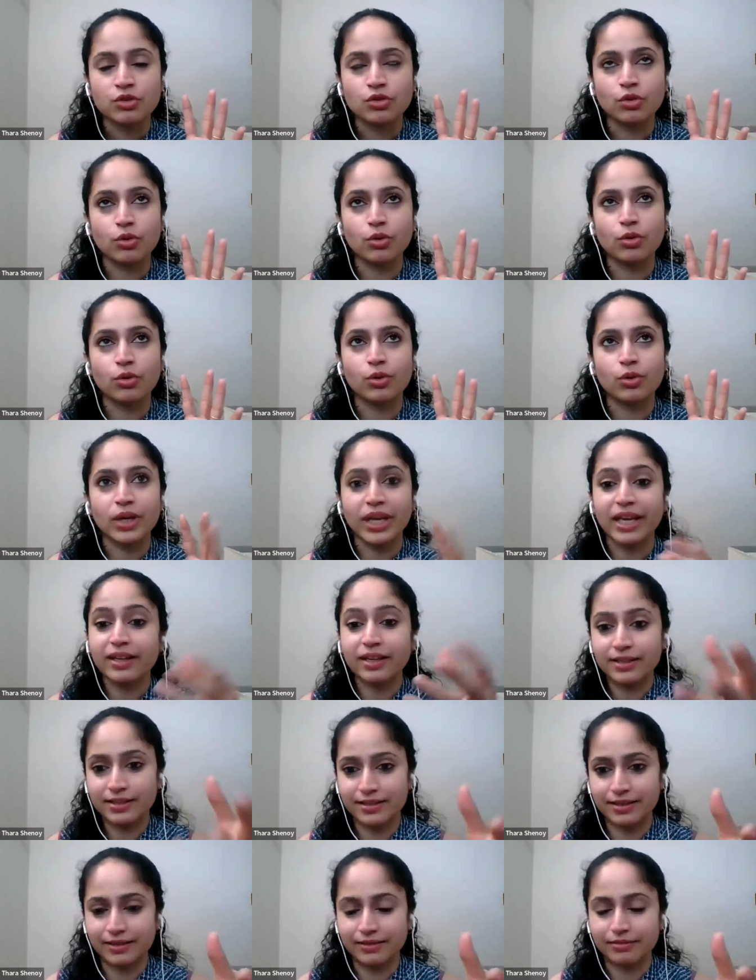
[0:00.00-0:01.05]
So like
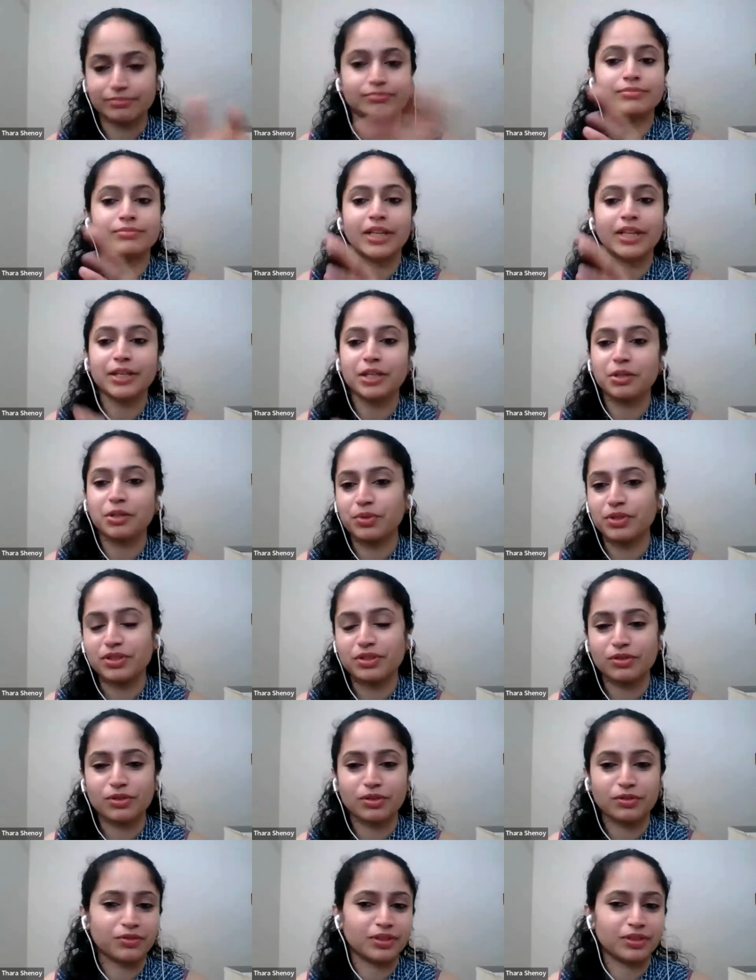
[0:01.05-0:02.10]
I said,
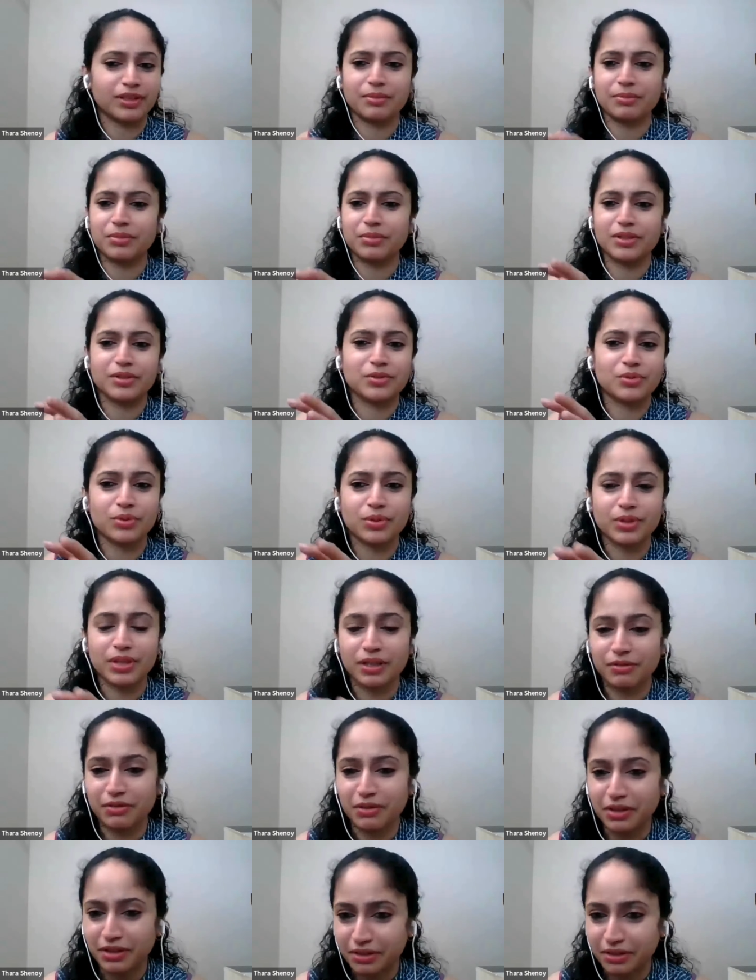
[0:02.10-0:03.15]
90% of the time kids don't
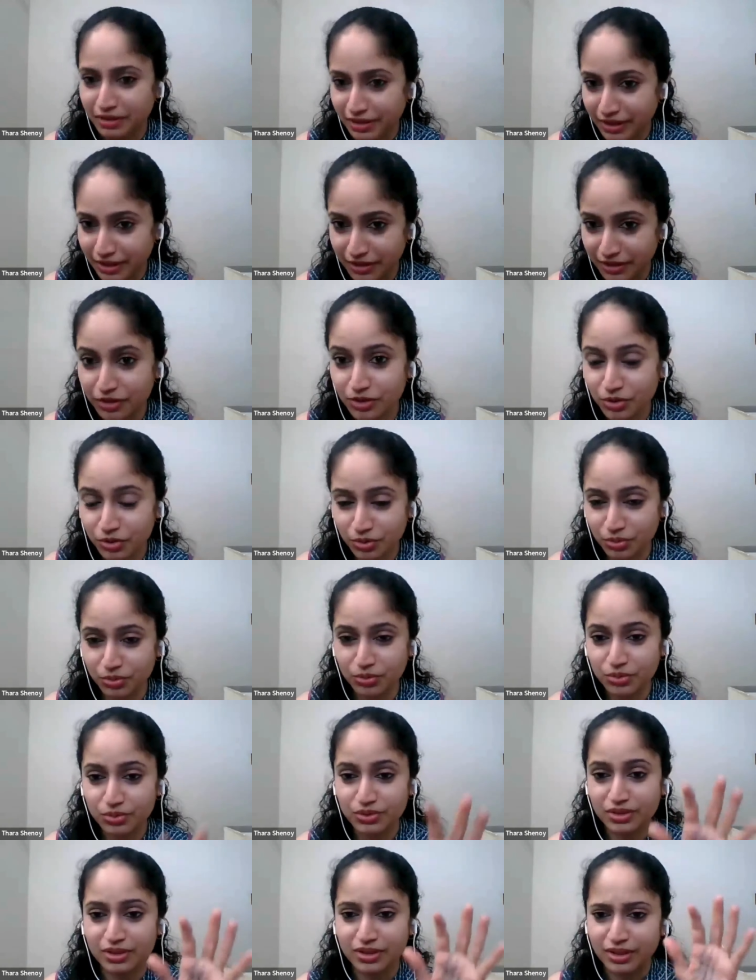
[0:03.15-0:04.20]
have any underlying
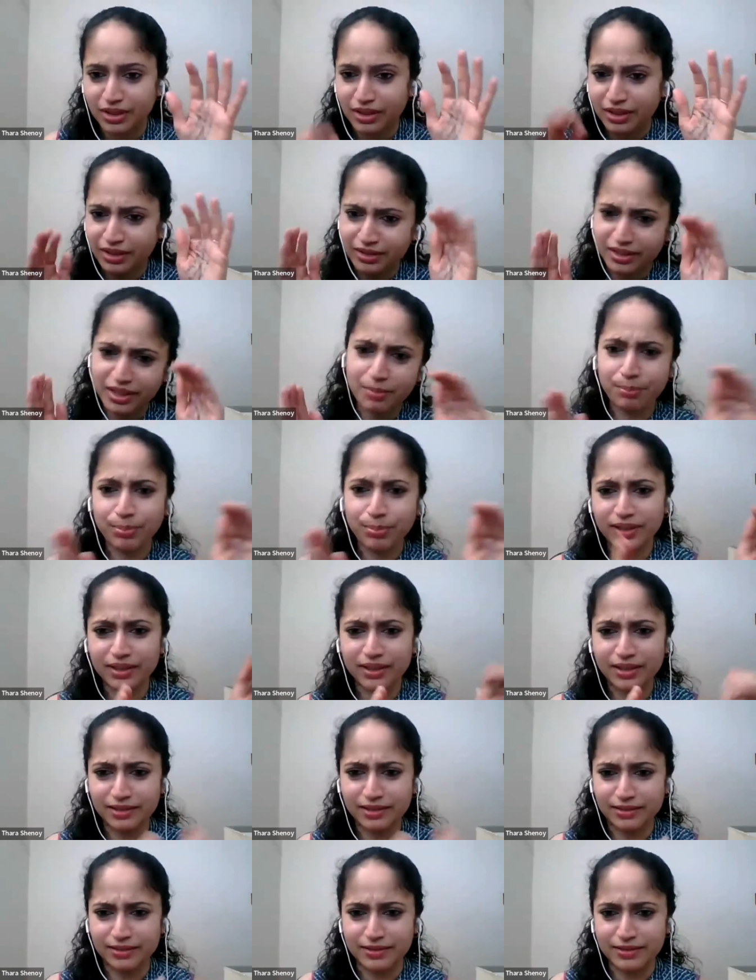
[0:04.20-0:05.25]
issues. They're picky
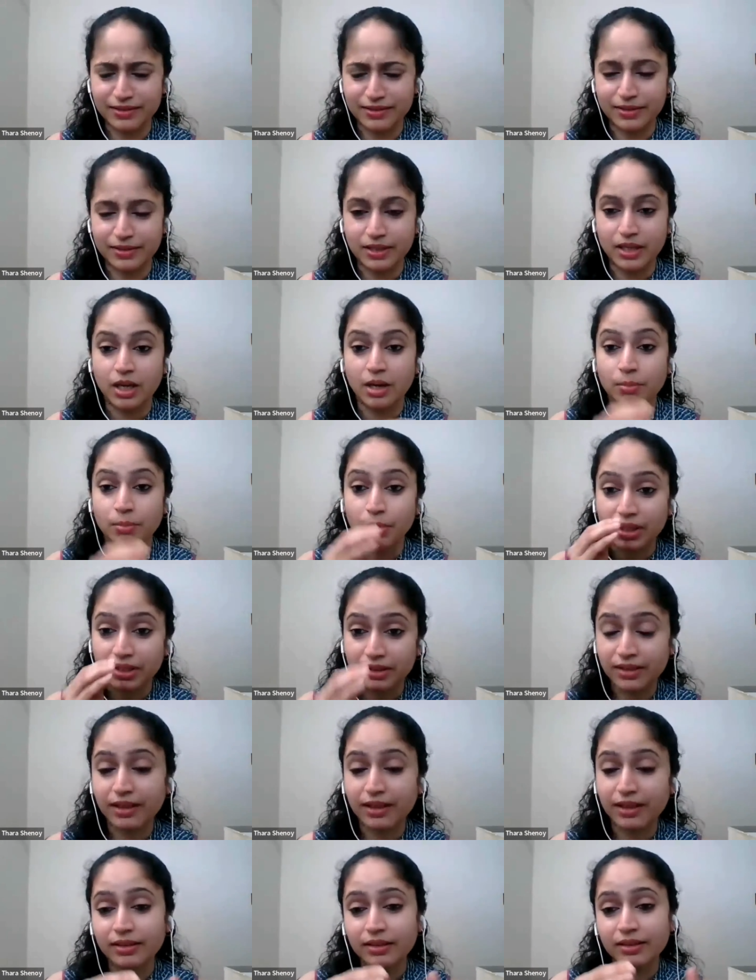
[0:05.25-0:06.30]
eaters.
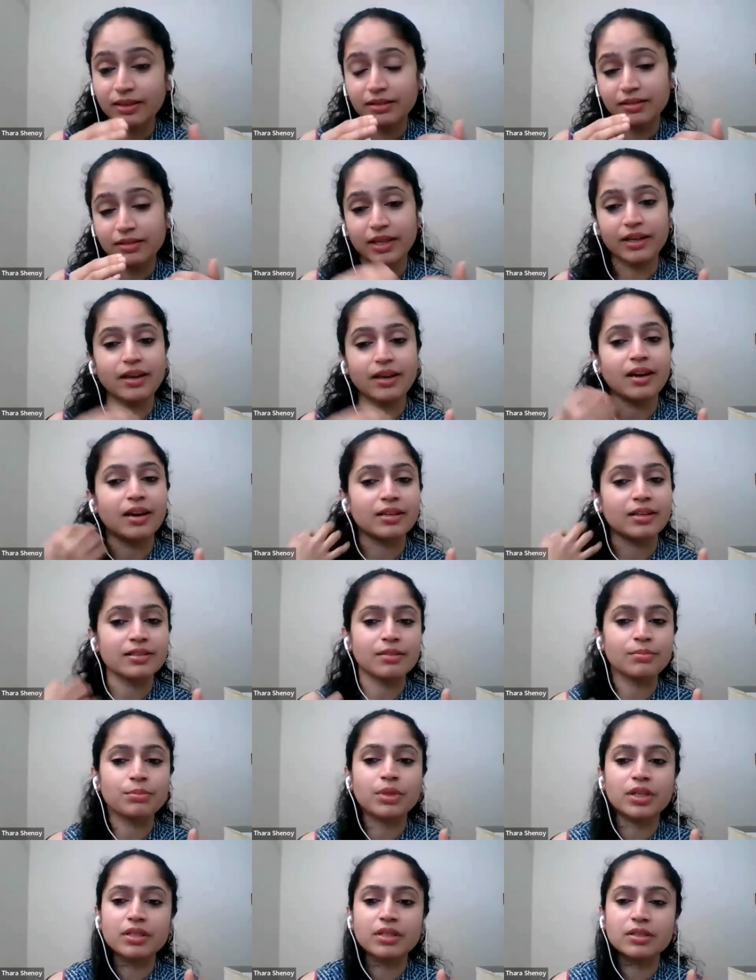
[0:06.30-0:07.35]
But then there are
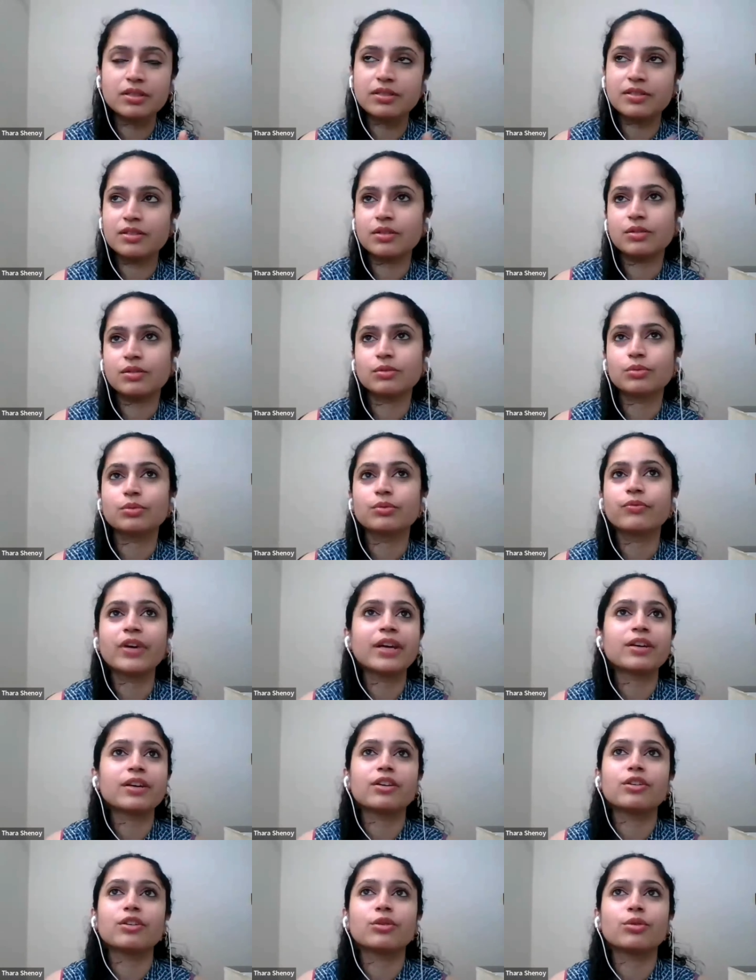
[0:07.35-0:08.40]
some kids
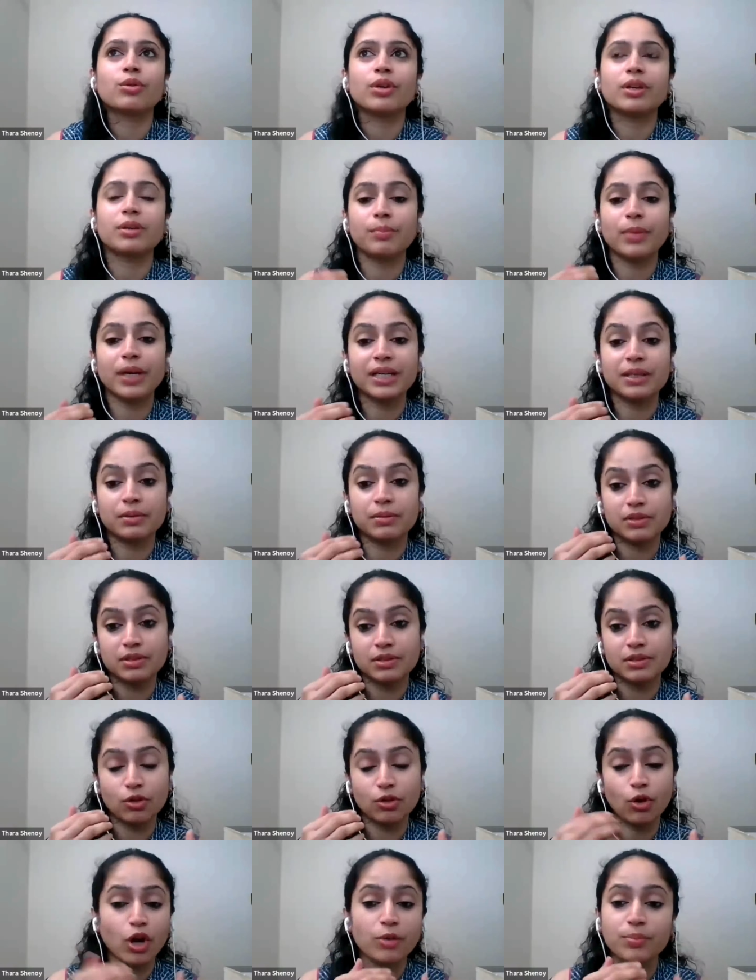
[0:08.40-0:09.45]
wherein, you know, it might
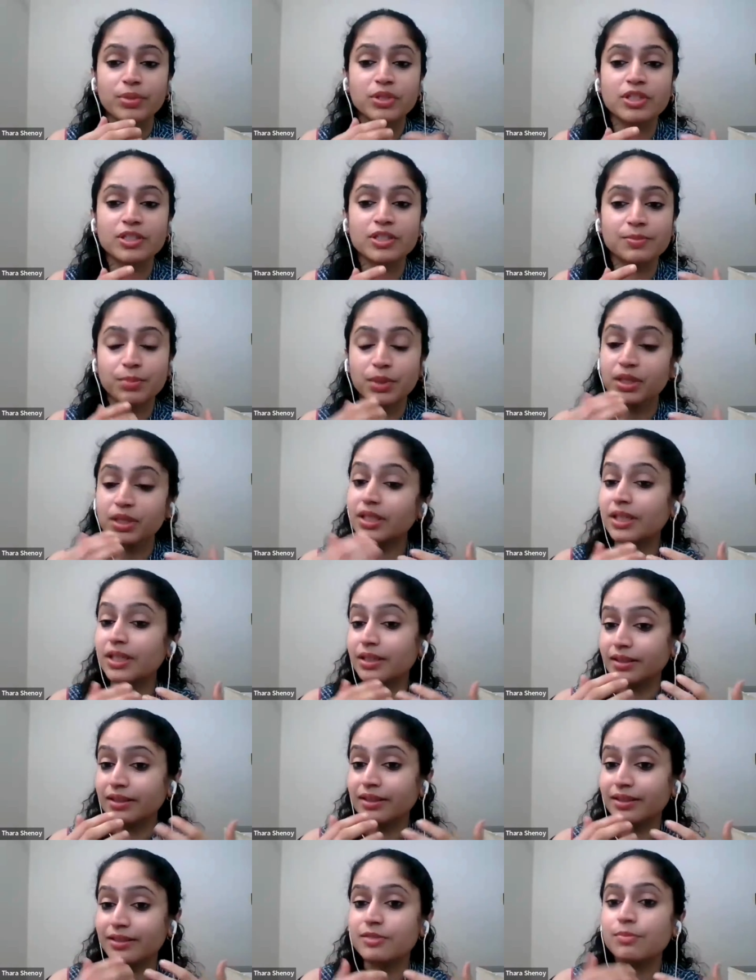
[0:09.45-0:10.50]
not be just picky
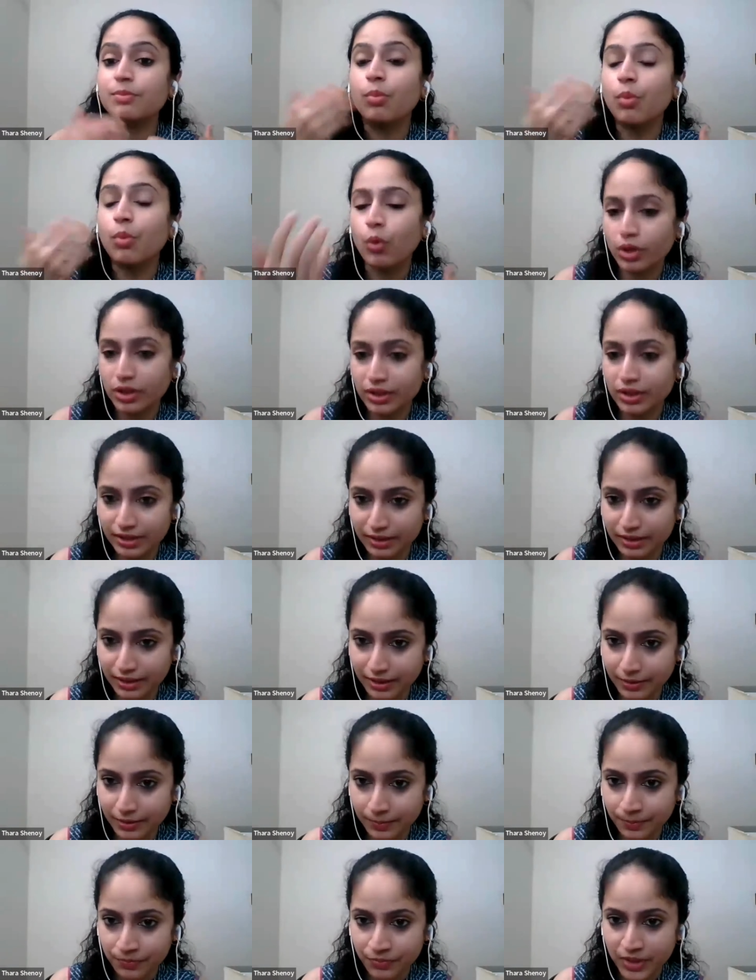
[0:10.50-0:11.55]
eating, it's more than
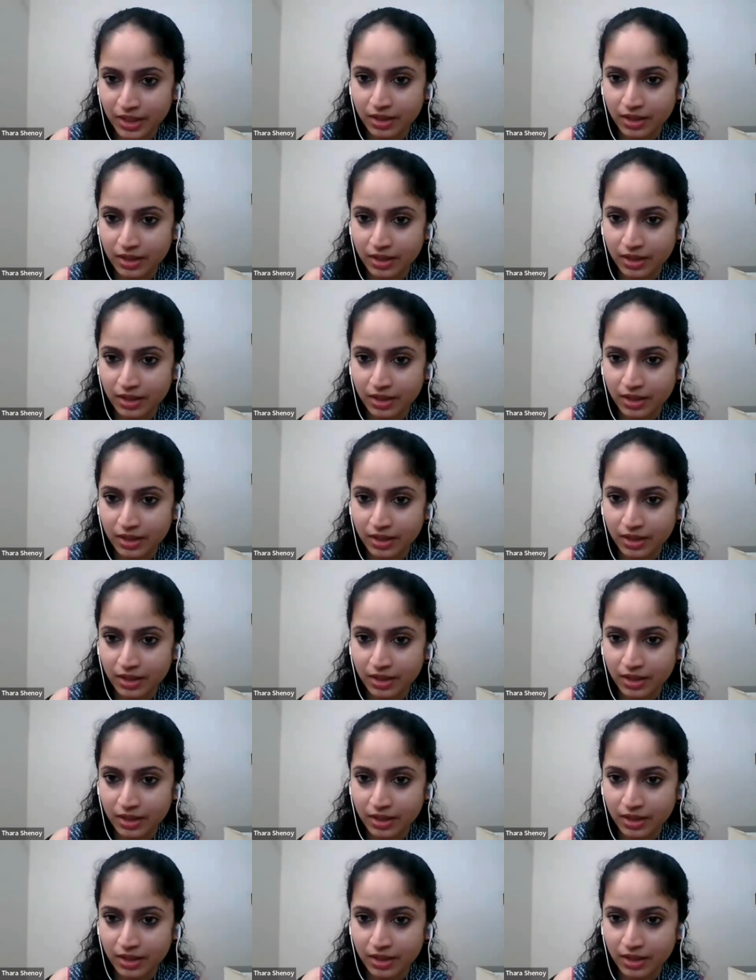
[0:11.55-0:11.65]
that.